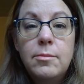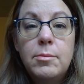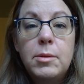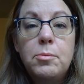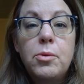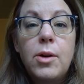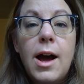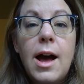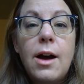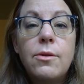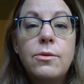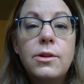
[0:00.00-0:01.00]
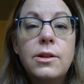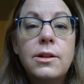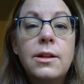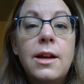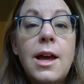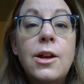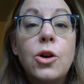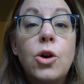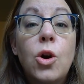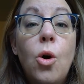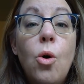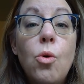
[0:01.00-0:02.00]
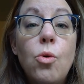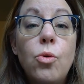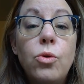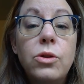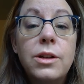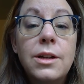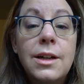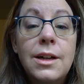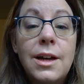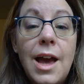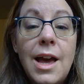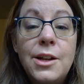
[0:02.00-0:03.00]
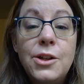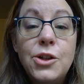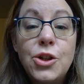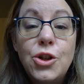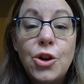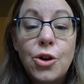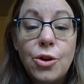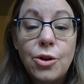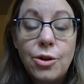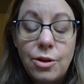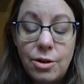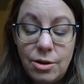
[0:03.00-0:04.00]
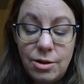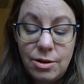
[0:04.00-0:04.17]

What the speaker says: but proud and cold and stern.